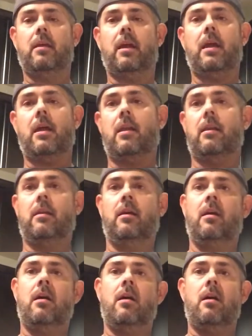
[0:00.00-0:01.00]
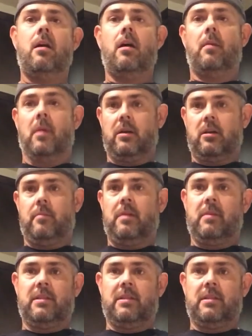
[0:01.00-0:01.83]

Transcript: And I'm not going to beat